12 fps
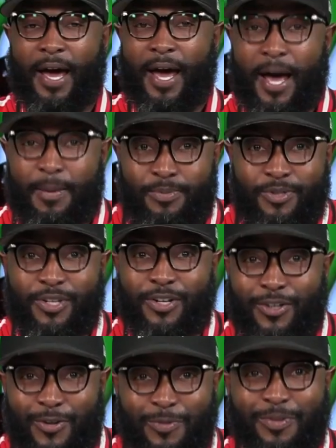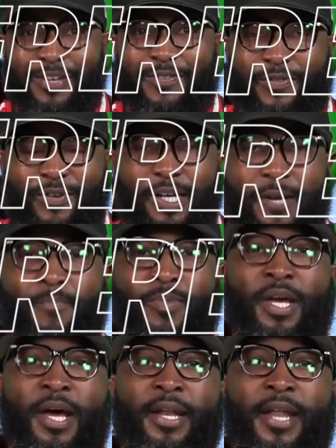absolutely free.
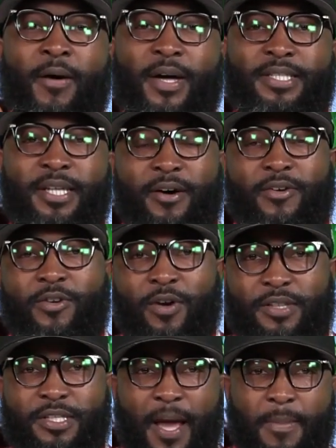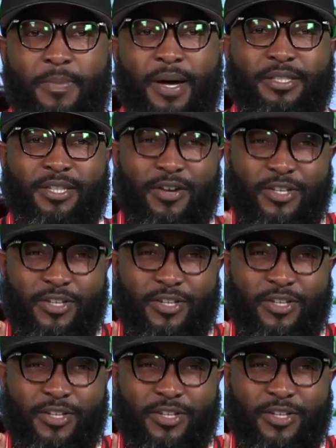Now, I tell you all the time about turning